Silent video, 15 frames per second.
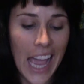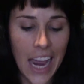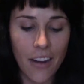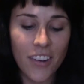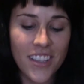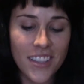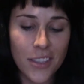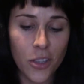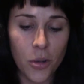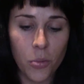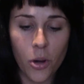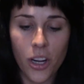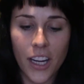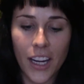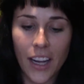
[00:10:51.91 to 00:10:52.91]
Every single
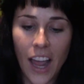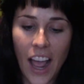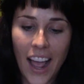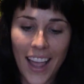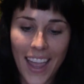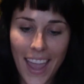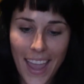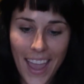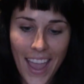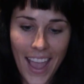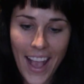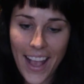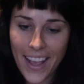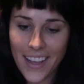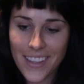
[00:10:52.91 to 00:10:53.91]
morning, I ate
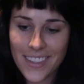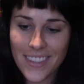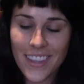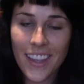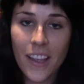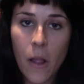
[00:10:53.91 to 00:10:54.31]
eggs